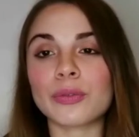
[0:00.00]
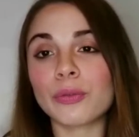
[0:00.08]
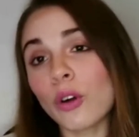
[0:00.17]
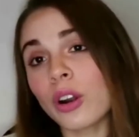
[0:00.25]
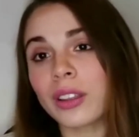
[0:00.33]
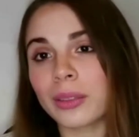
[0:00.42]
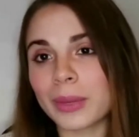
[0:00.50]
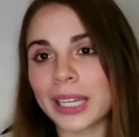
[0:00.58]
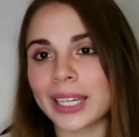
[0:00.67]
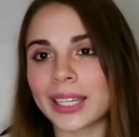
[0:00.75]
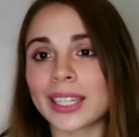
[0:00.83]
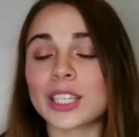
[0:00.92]
fourth
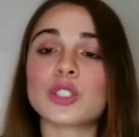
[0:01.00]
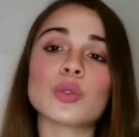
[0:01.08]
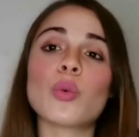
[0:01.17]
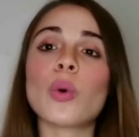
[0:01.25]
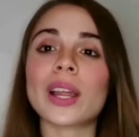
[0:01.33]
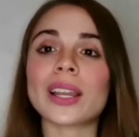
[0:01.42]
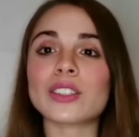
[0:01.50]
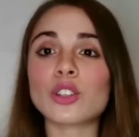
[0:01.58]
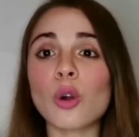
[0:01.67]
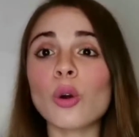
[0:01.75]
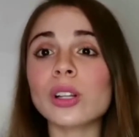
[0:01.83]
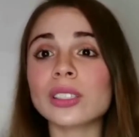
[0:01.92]
meaning is when a
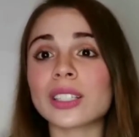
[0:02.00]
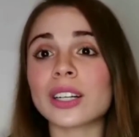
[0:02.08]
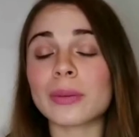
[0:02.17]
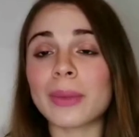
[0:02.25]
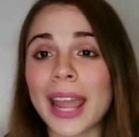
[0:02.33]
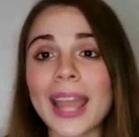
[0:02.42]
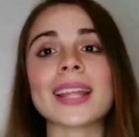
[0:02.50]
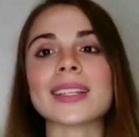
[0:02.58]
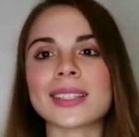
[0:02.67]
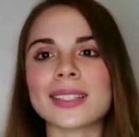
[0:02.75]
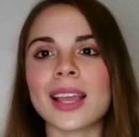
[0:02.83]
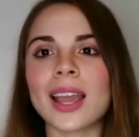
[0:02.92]
school term
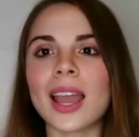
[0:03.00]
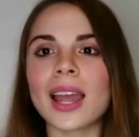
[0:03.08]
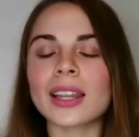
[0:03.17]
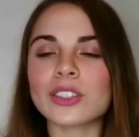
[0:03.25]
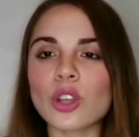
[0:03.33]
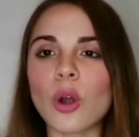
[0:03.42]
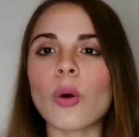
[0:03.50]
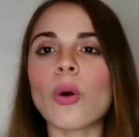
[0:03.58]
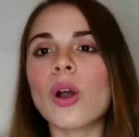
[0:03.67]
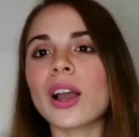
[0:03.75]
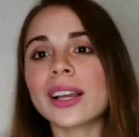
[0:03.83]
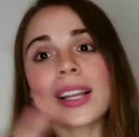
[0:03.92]
ends. So,
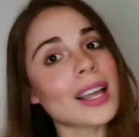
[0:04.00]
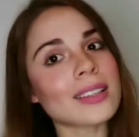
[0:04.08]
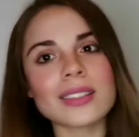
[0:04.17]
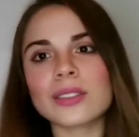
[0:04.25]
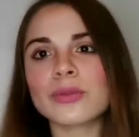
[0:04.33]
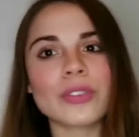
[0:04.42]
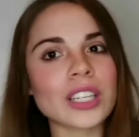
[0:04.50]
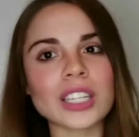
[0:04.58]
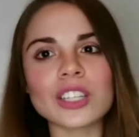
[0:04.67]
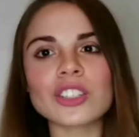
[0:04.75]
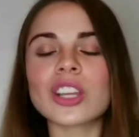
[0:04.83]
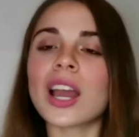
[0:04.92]
classes
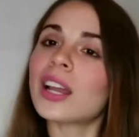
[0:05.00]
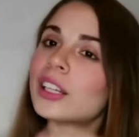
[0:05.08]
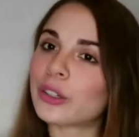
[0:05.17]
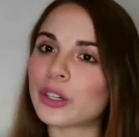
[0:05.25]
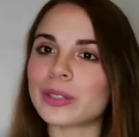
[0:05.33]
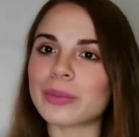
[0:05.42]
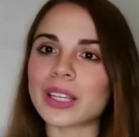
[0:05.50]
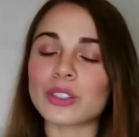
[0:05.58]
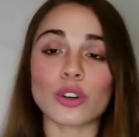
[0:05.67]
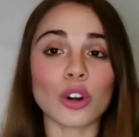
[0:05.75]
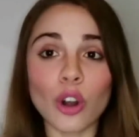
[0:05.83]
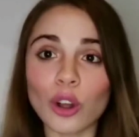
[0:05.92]
finish and Christmas
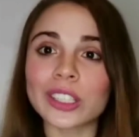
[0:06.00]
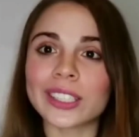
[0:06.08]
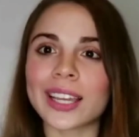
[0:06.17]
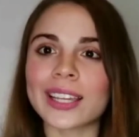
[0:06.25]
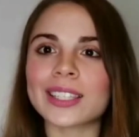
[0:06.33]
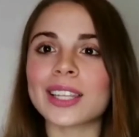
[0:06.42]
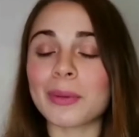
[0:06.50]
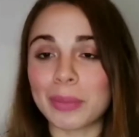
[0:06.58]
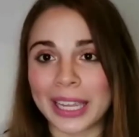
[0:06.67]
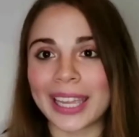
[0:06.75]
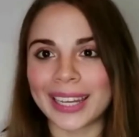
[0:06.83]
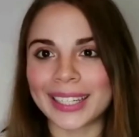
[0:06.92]
or holidays
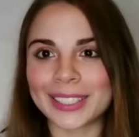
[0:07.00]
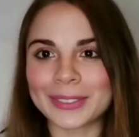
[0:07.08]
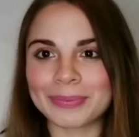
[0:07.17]
begin.